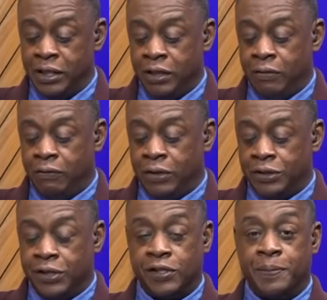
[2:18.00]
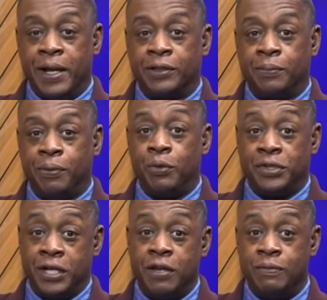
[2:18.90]
where the suspect approached
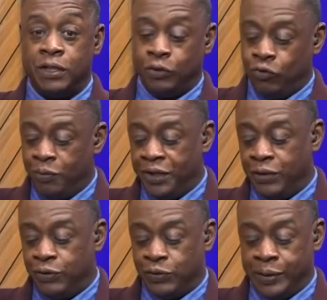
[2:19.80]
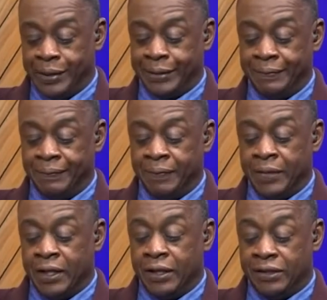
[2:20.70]
him and the woman he was with
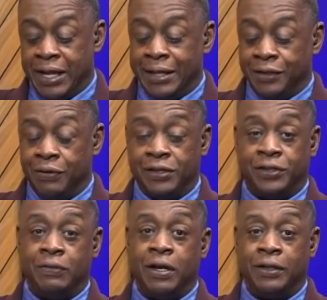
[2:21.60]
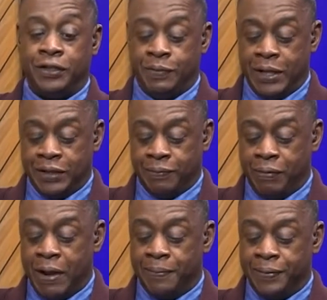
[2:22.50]
inside the restaurant and demanded
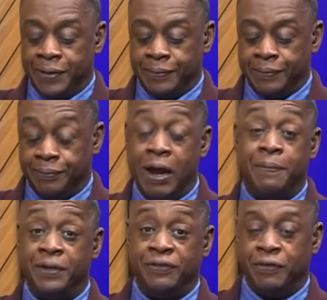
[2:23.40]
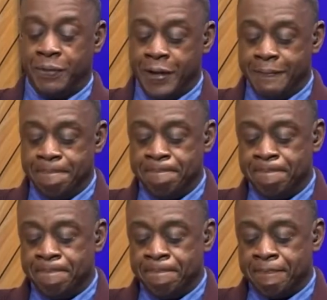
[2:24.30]
property from him.
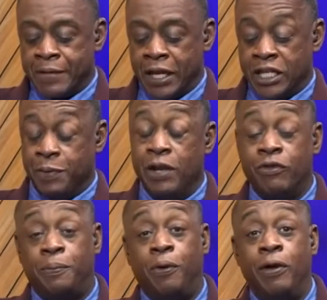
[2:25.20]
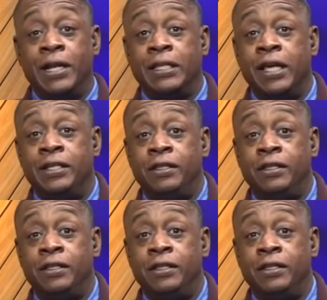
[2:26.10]
And it's being reported that a